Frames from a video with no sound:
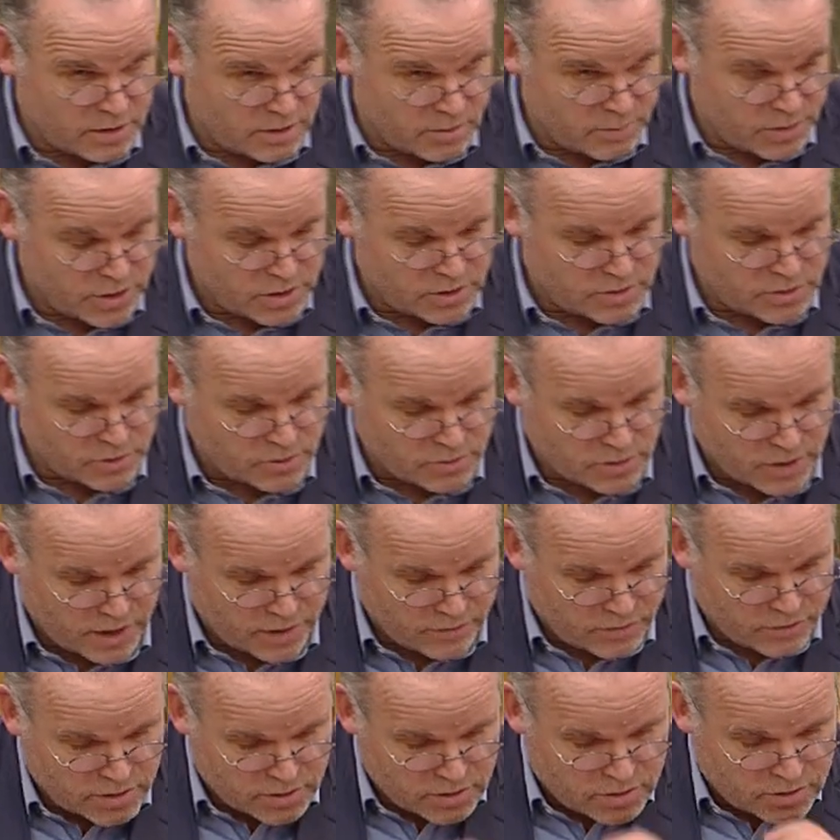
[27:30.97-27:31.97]
And in the Minister's
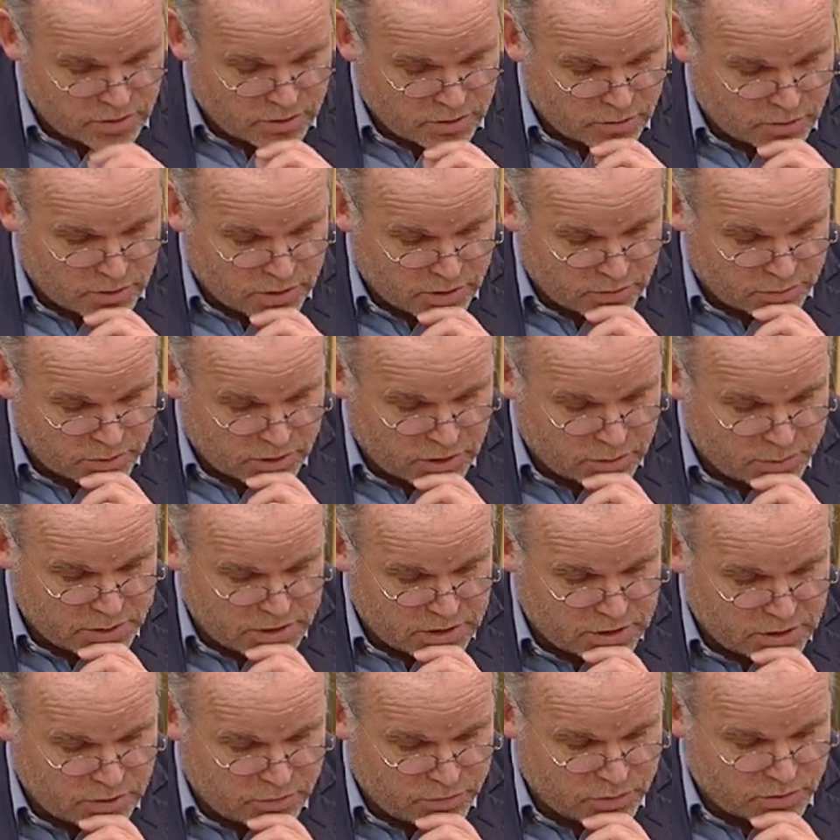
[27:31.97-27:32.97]
own evidence to the Local Government
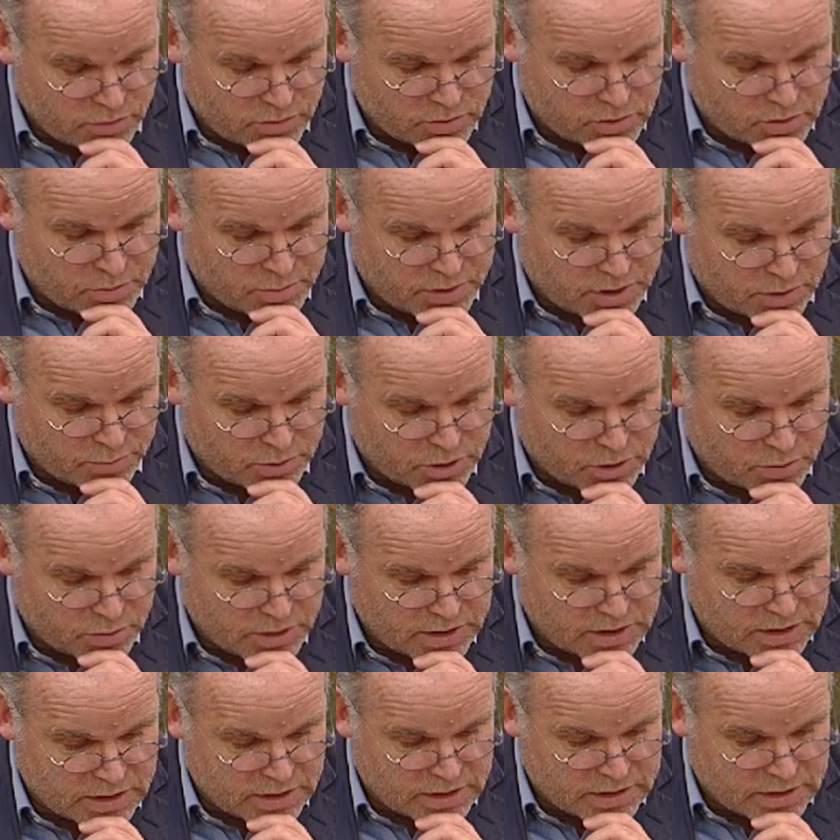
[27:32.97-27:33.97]
Committee on the 5th of September
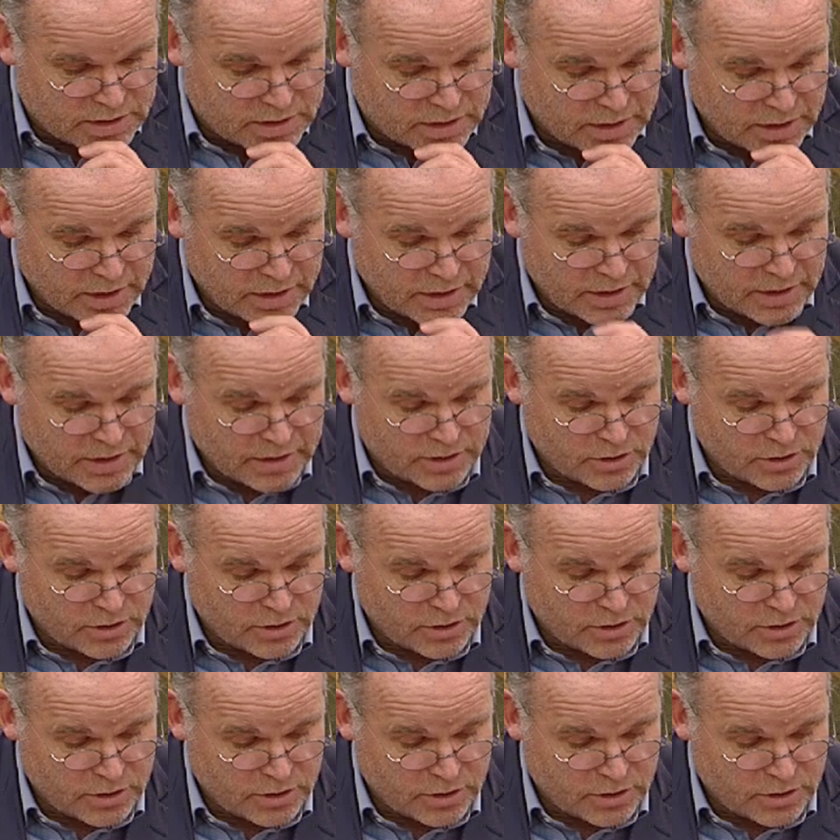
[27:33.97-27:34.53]
2018,